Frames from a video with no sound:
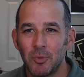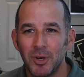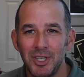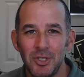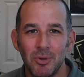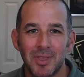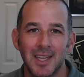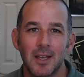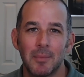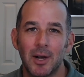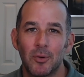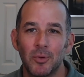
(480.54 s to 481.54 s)
Like, what did you think
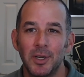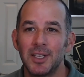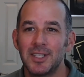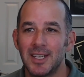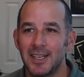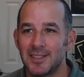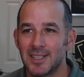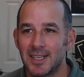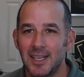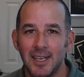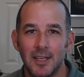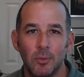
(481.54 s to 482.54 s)
about real estate as a
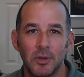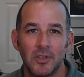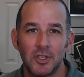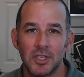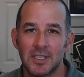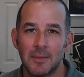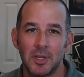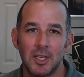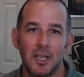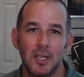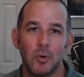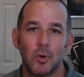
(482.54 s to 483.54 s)
kid? Was it just something
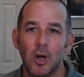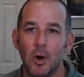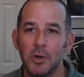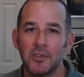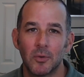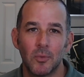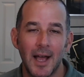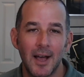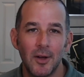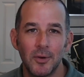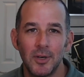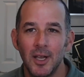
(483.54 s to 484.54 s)
that you were always
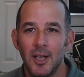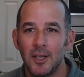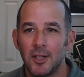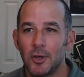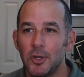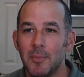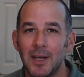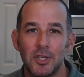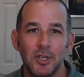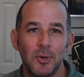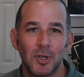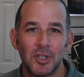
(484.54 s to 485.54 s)
around? You
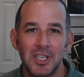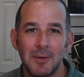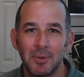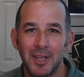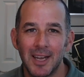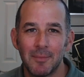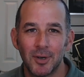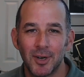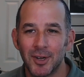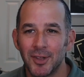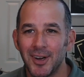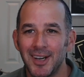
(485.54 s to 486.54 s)
mentioned you were cheap labor.
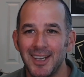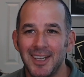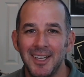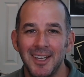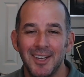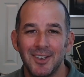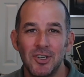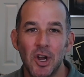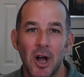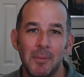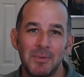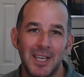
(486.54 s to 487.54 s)
Are there any
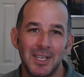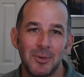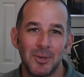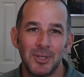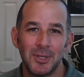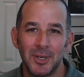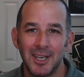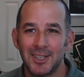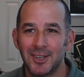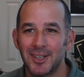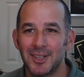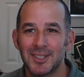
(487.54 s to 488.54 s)
jobs that you were doing
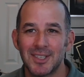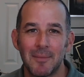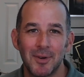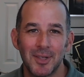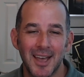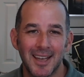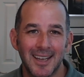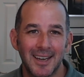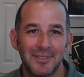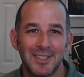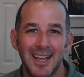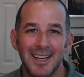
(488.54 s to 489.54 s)
during the summer that
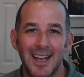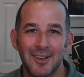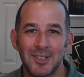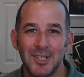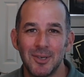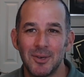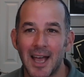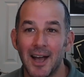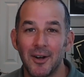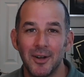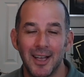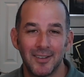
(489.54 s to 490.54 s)
kind of stand out to you
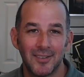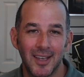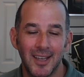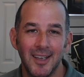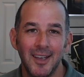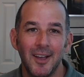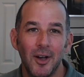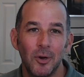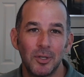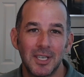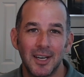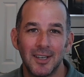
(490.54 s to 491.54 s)
now as a
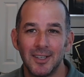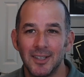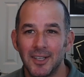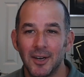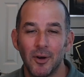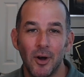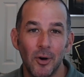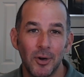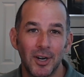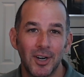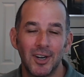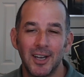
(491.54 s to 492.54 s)
hotel,
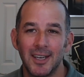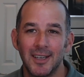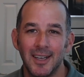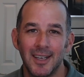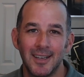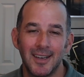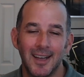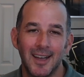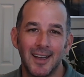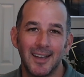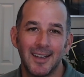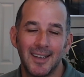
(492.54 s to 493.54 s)
owner and
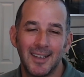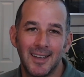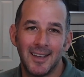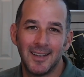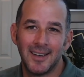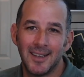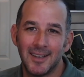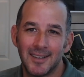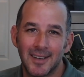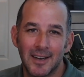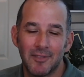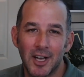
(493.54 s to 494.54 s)

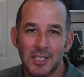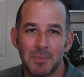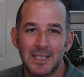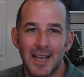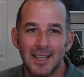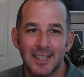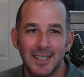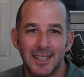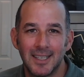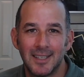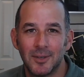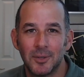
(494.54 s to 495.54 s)
kind of
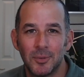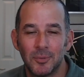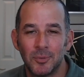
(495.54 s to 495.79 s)
hospitality